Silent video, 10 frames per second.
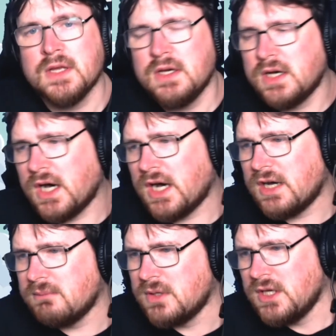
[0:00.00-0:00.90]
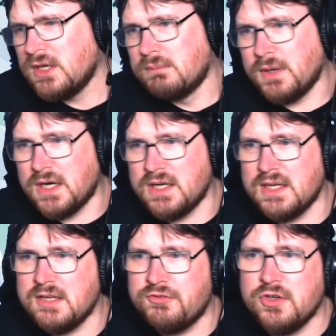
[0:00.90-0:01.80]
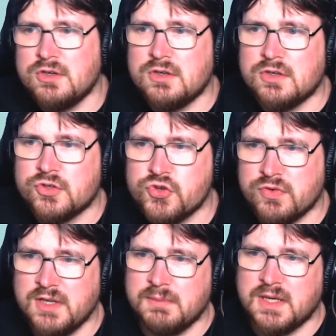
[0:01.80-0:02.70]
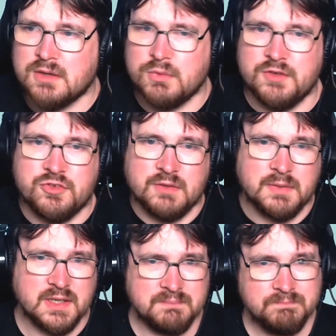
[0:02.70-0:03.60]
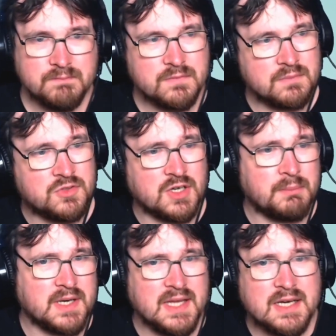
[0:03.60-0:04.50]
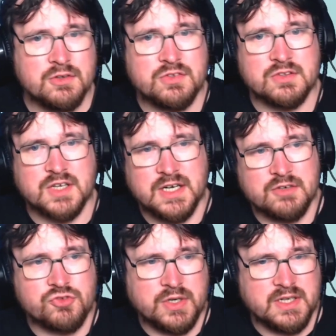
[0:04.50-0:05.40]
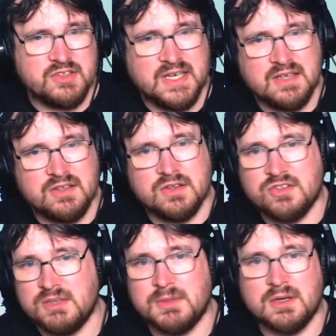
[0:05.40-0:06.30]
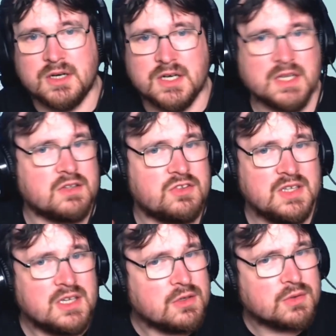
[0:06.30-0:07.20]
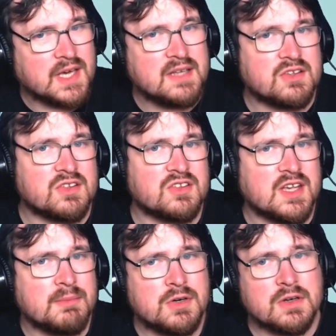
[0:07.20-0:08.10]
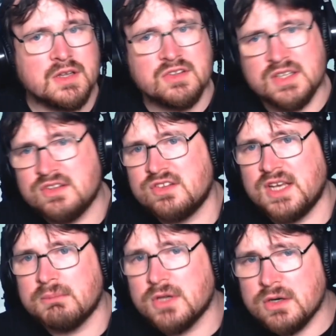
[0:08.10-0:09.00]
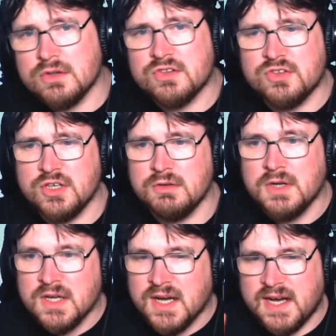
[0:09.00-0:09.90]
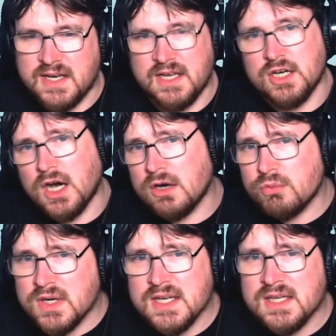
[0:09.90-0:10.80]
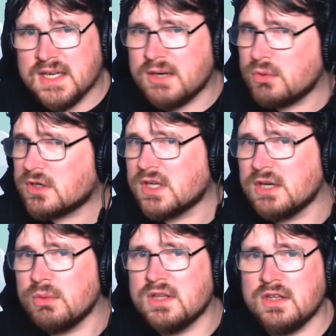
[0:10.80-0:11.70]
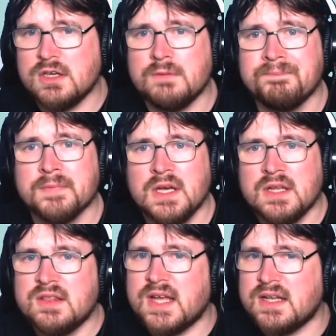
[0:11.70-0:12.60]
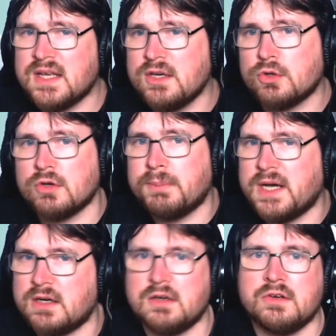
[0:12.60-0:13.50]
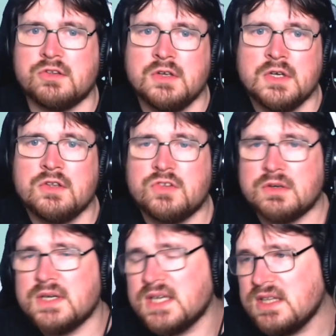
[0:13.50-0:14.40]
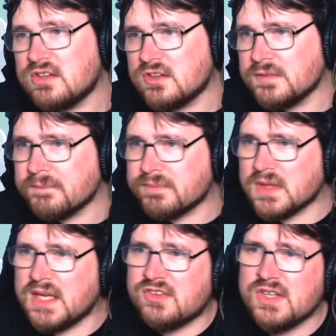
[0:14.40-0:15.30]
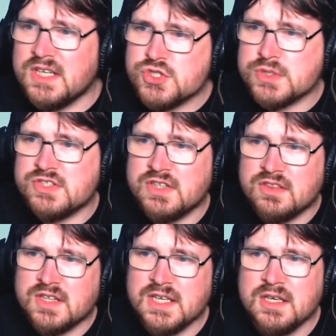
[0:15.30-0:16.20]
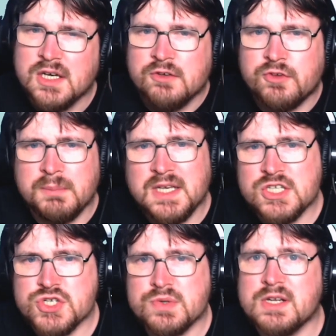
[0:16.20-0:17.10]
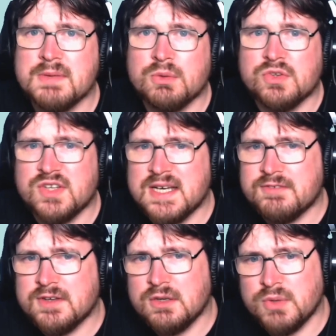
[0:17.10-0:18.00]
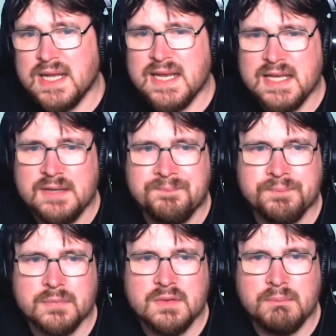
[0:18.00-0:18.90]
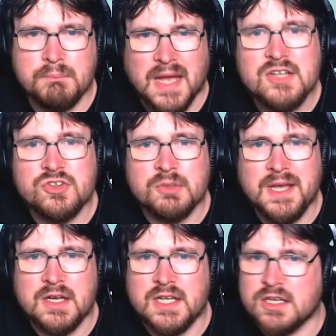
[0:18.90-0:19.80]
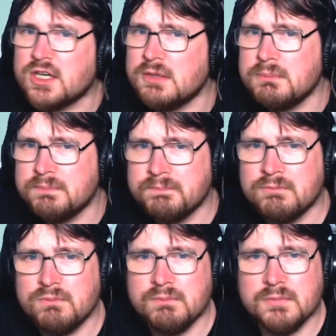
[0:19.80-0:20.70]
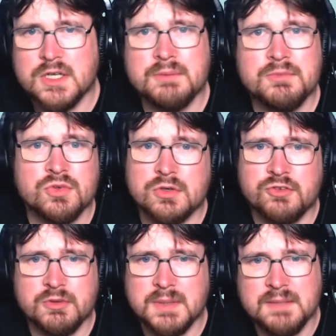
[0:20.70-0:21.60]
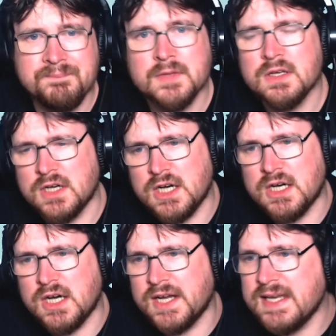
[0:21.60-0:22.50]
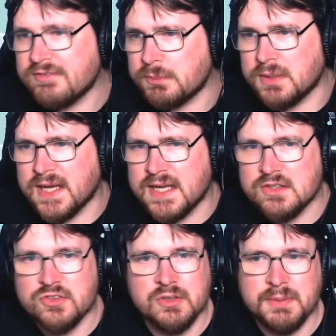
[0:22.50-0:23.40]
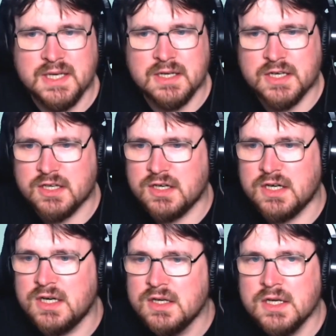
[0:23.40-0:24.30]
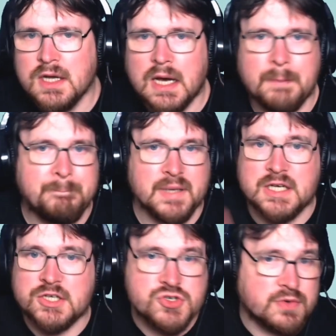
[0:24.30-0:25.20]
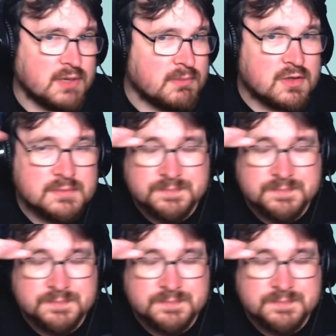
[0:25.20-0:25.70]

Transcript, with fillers: Um, but if you're streaming with somebody somebody else is kind of trying to take a similar audience to you, caters the same audience, has the same goals as you, and they're not really networking with you, then they're your competitors. So it's it's an interesting thing. For me, streaming was never really meant to be an income um, source for me. Uh, I never planned to be like a a big streamer